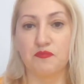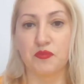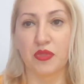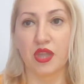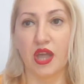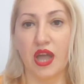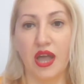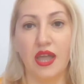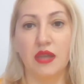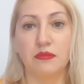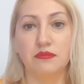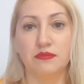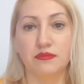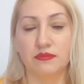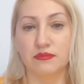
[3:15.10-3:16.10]
I
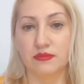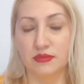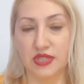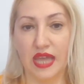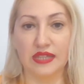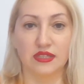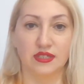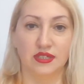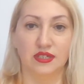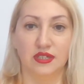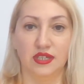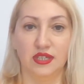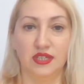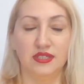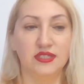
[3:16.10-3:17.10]
am that
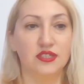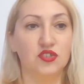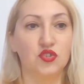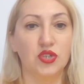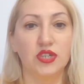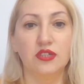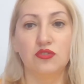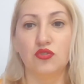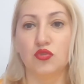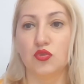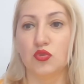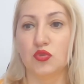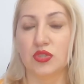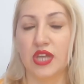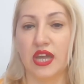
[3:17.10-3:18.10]
ugly? Is it really
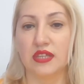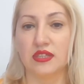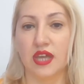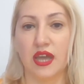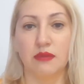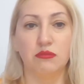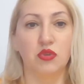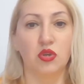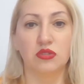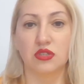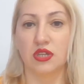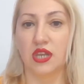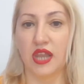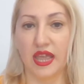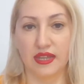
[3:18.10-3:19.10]
true that I'm not
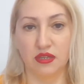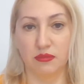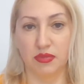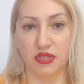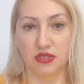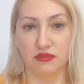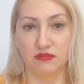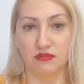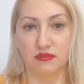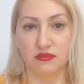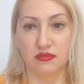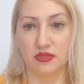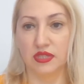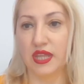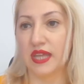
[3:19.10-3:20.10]
likable?
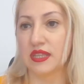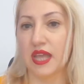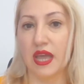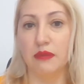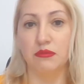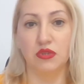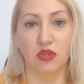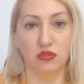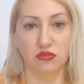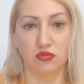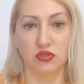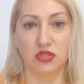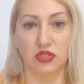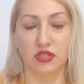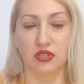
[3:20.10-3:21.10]
That I'm not
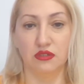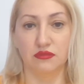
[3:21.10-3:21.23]
good enough?